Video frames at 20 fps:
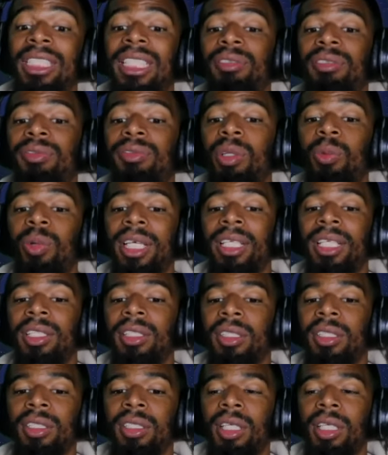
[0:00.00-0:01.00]
different
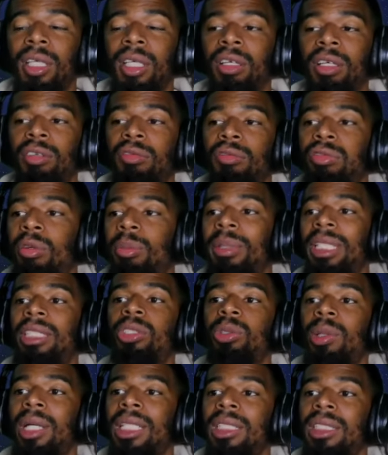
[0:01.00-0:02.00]
winners from
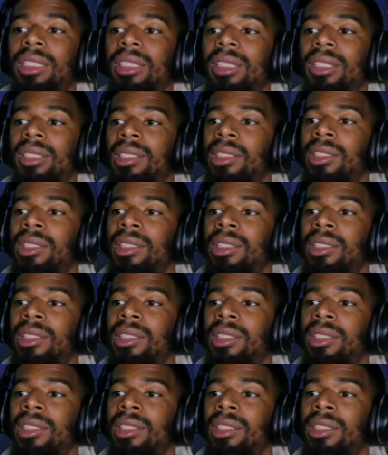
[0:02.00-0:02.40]
each race.